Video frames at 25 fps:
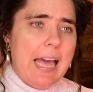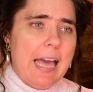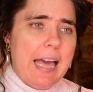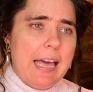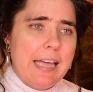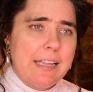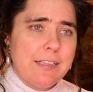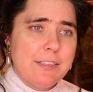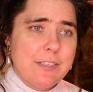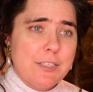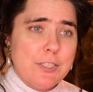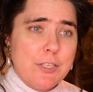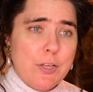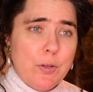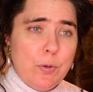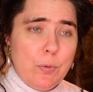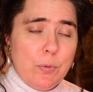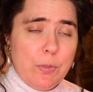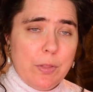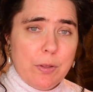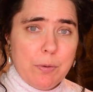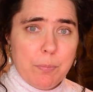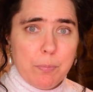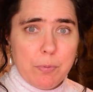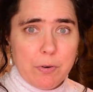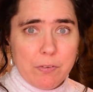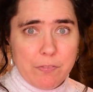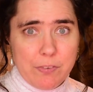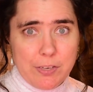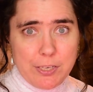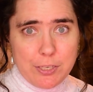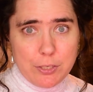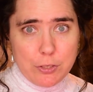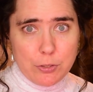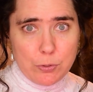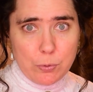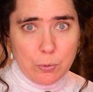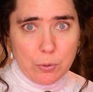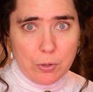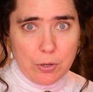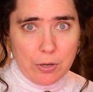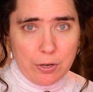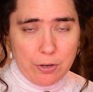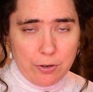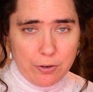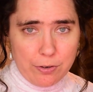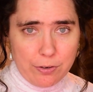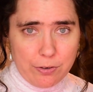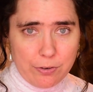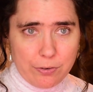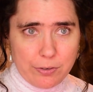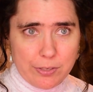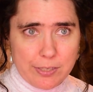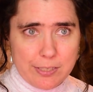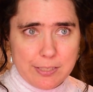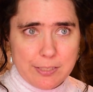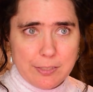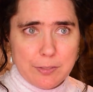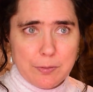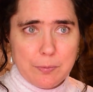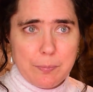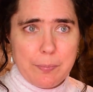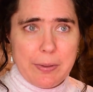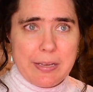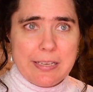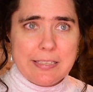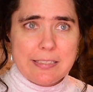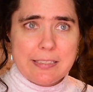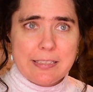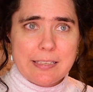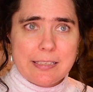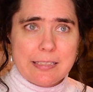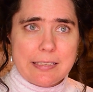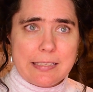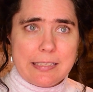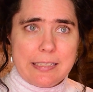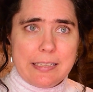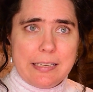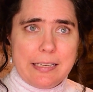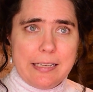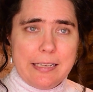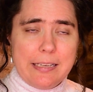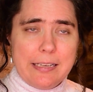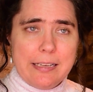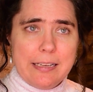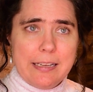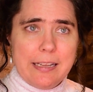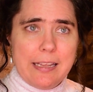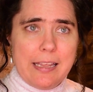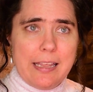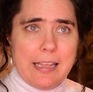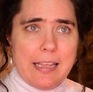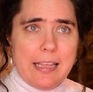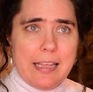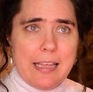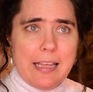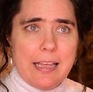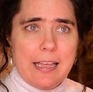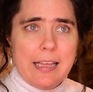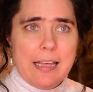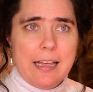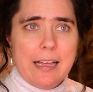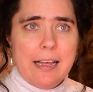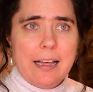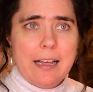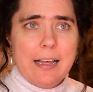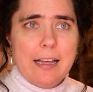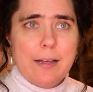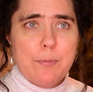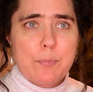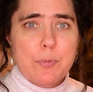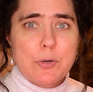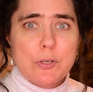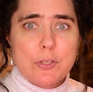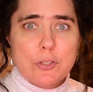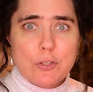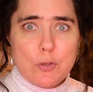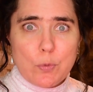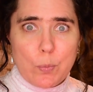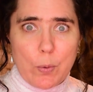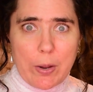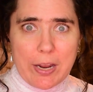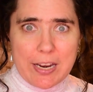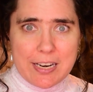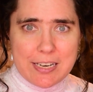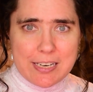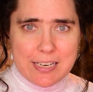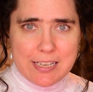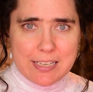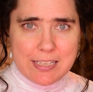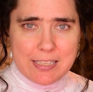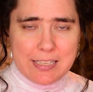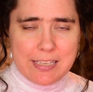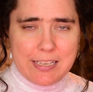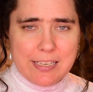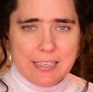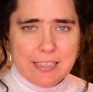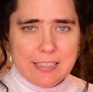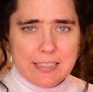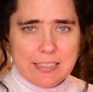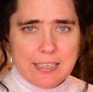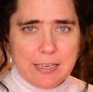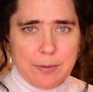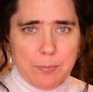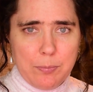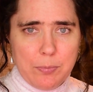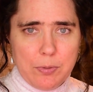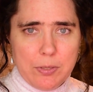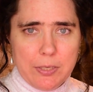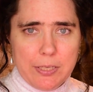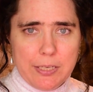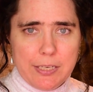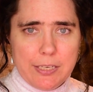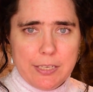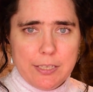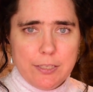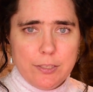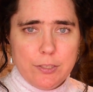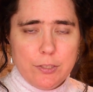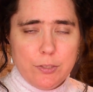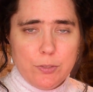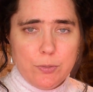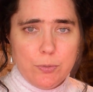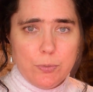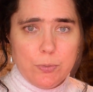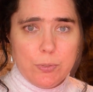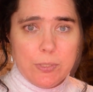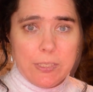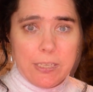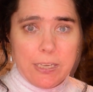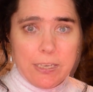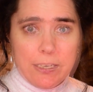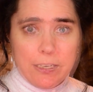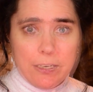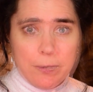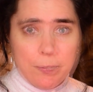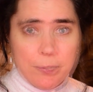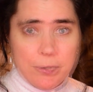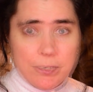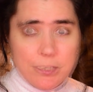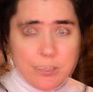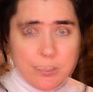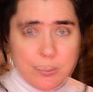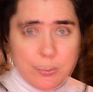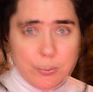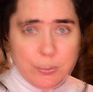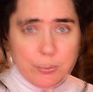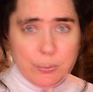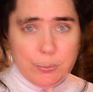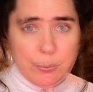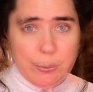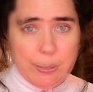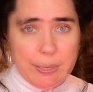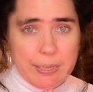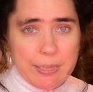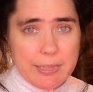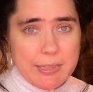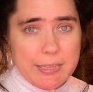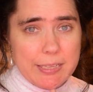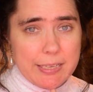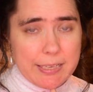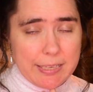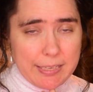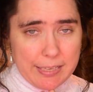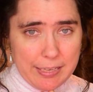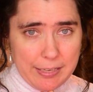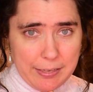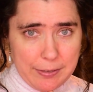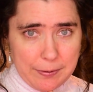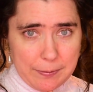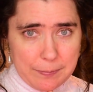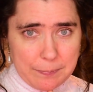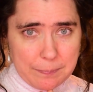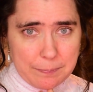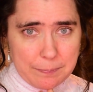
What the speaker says: And so the Provincial Congress basically persuaded the assembly to send a petition to the king.